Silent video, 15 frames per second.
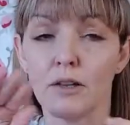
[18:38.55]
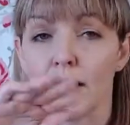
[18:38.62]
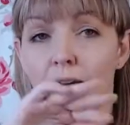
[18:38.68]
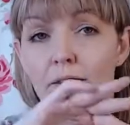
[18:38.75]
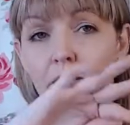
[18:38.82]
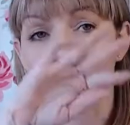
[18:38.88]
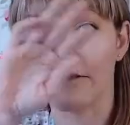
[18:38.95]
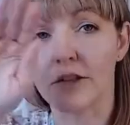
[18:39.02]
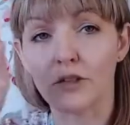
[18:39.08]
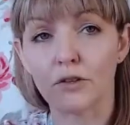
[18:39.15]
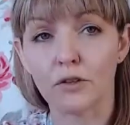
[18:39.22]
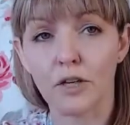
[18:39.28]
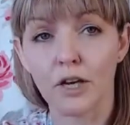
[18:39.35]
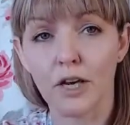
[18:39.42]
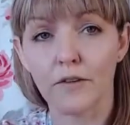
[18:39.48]
like the
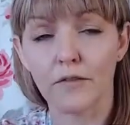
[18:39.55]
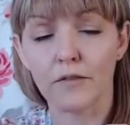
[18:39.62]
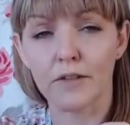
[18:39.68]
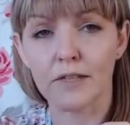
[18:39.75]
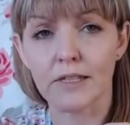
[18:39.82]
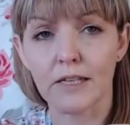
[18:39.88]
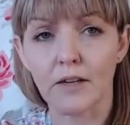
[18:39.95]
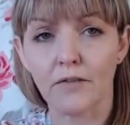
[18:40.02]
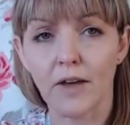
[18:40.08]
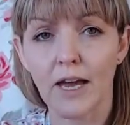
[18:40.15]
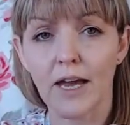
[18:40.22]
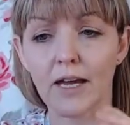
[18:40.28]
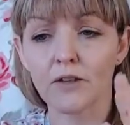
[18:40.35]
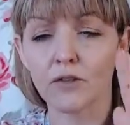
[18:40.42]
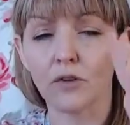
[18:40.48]
original curve of the sleeve
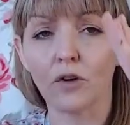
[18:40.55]
head